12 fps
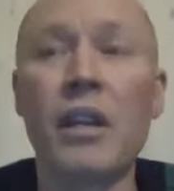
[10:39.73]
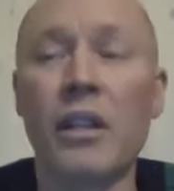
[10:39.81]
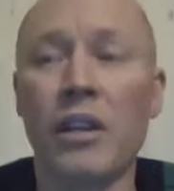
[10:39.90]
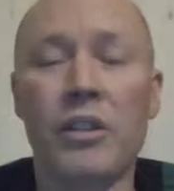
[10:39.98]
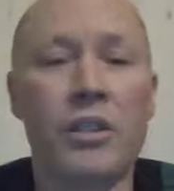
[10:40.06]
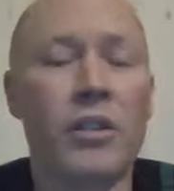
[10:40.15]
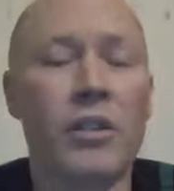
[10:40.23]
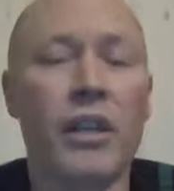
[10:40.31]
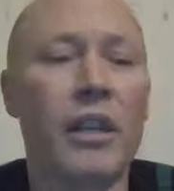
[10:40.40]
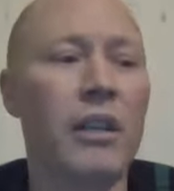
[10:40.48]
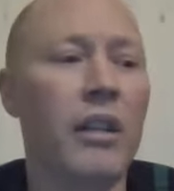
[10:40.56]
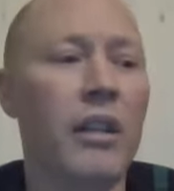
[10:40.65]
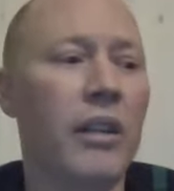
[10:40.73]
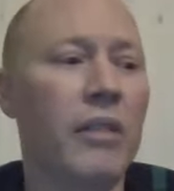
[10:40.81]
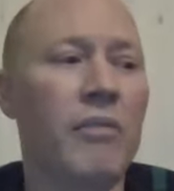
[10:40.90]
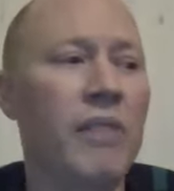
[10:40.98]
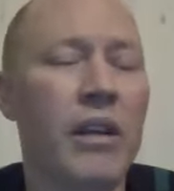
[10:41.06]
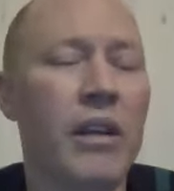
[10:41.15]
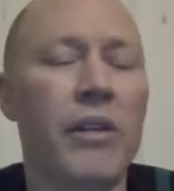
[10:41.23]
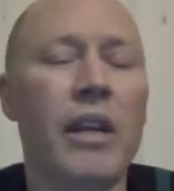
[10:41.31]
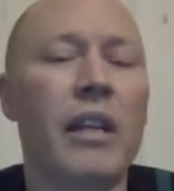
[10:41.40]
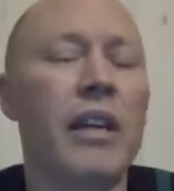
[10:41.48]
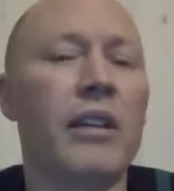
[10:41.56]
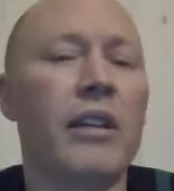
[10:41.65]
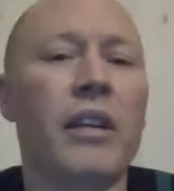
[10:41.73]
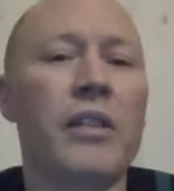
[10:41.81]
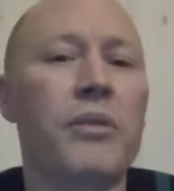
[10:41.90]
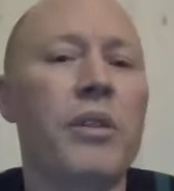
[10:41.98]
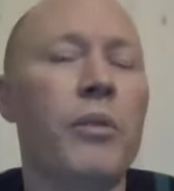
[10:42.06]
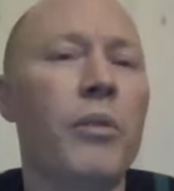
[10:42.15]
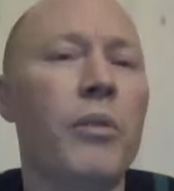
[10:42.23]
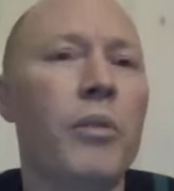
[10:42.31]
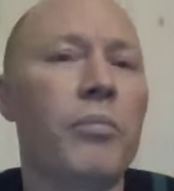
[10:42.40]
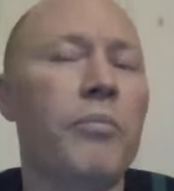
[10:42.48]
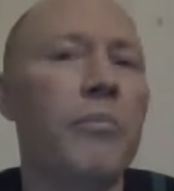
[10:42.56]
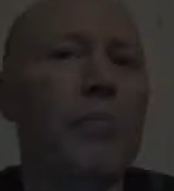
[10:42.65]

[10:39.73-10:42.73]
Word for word: you know, just like it, like you know, any other country in the world,